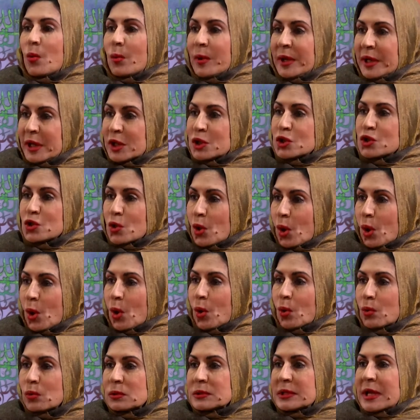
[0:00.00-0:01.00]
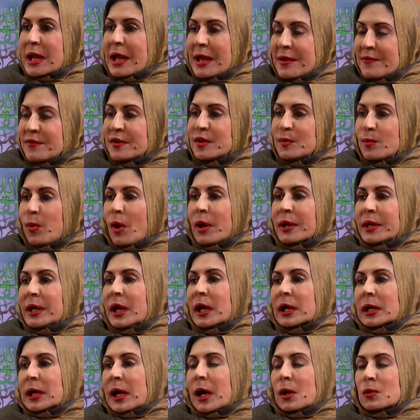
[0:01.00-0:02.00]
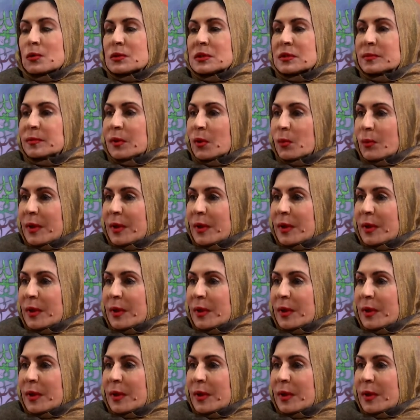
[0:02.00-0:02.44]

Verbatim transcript: we need to hold everybody accountable